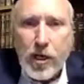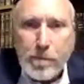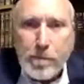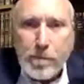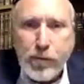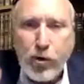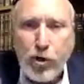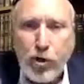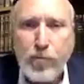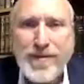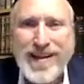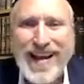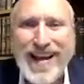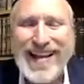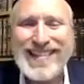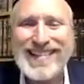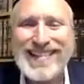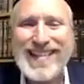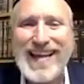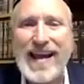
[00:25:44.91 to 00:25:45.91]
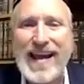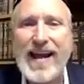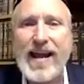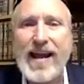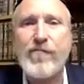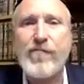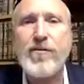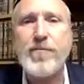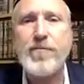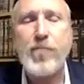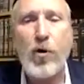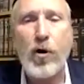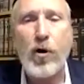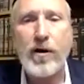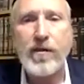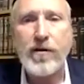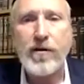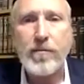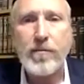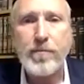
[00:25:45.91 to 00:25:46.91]
permeates to every part
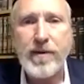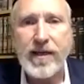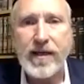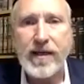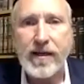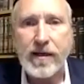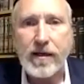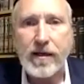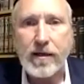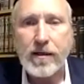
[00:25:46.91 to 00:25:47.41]
of their being.